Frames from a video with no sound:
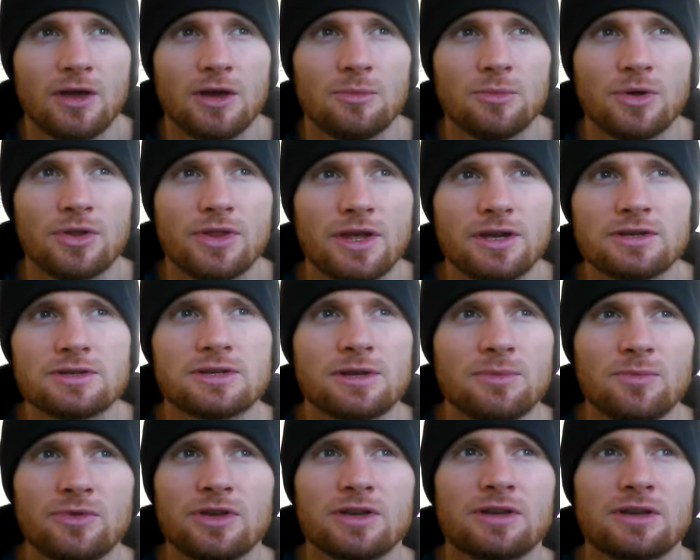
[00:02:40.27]
then
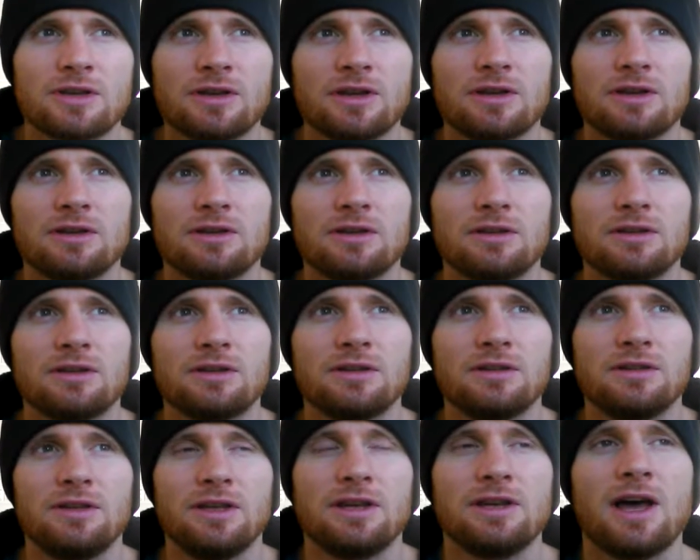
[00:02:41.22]
something
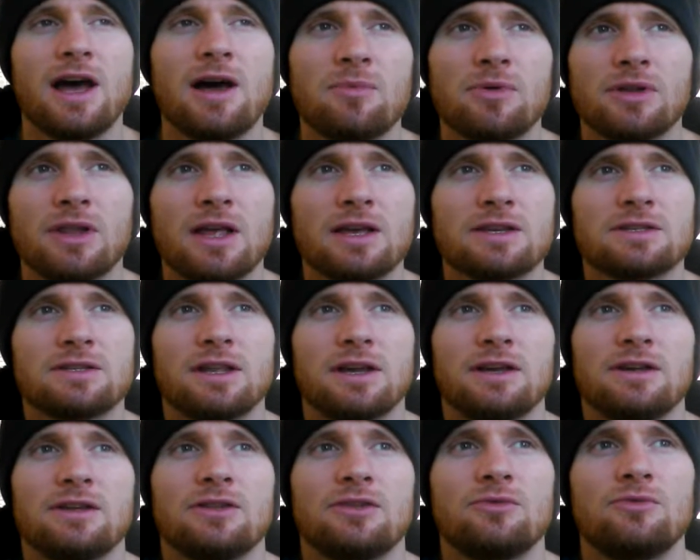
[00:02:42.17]
did happen last
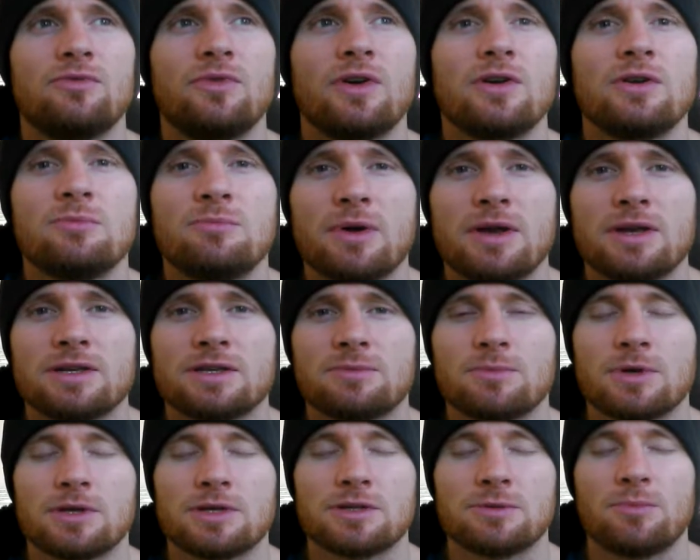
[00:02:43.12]
night at the very base of
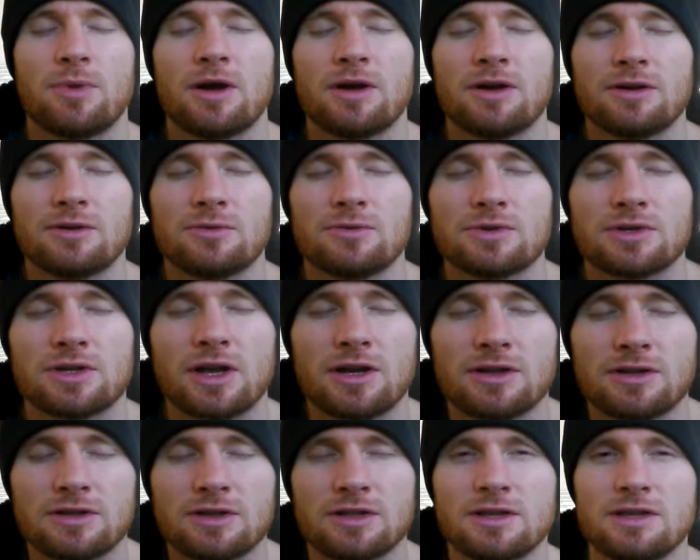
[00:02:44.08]
my spine. I was kind
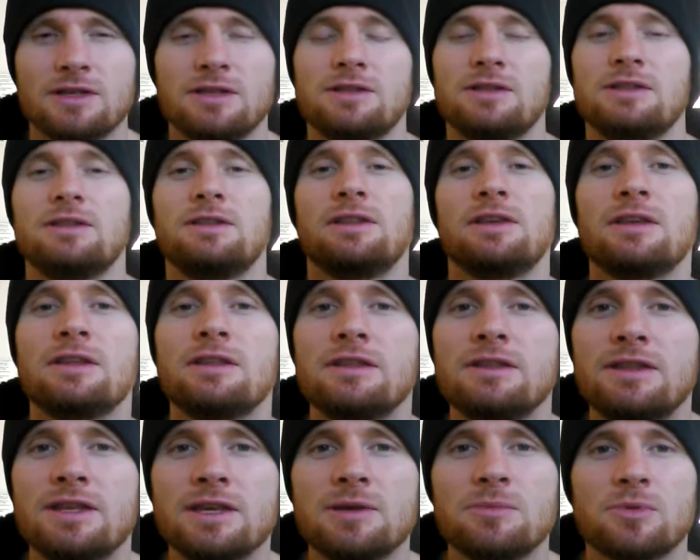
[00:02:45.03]
of in
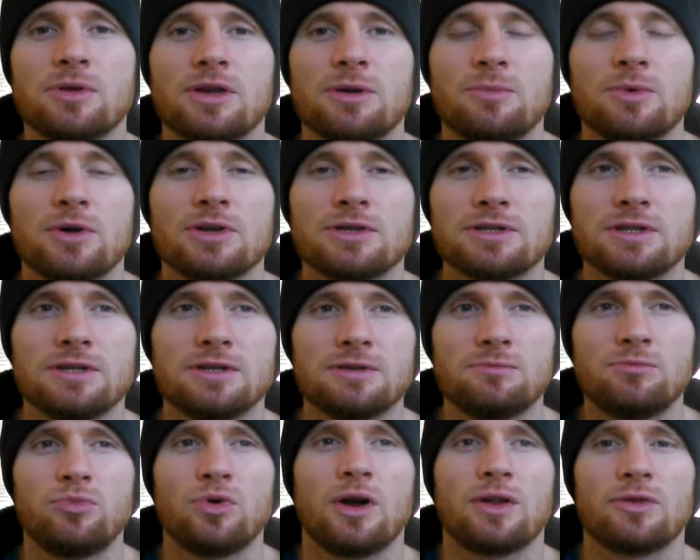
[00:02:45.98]
deeply immersed in this
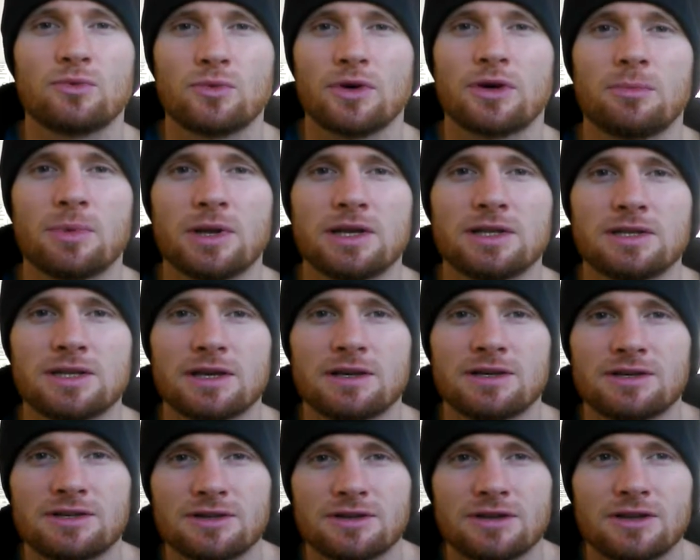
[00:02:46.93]
breathwork
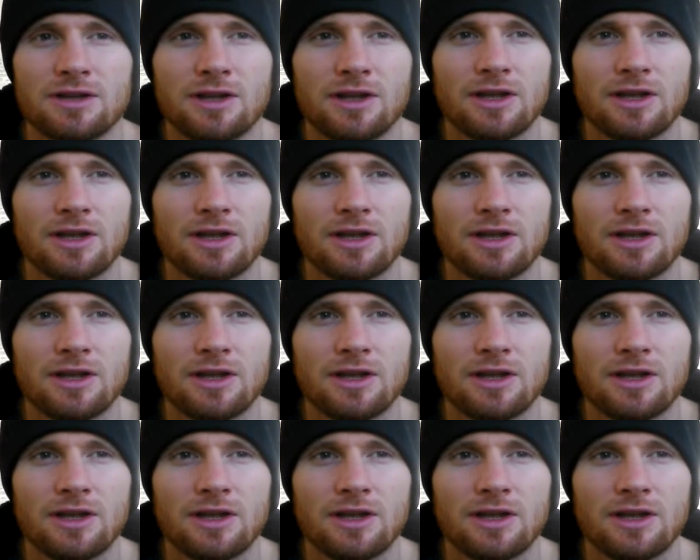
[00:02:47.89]
meditation,